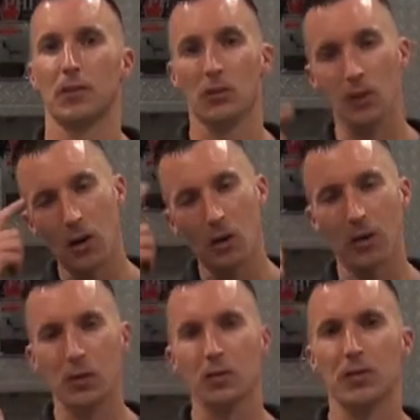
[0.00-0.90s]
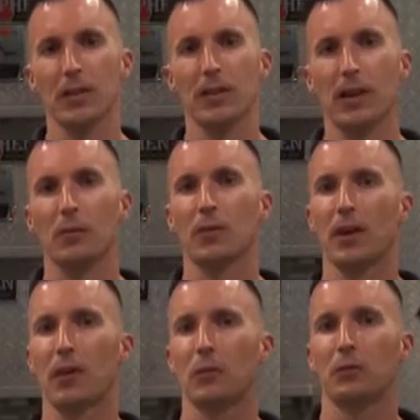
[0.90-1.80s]
to know and understand that
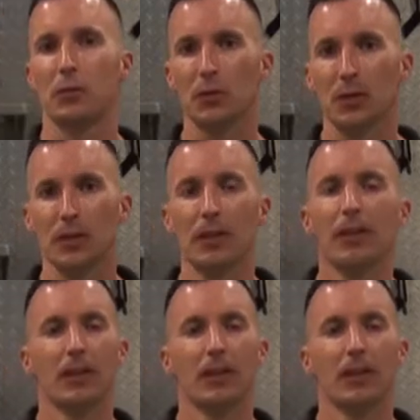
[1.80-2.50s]
without reviewing it.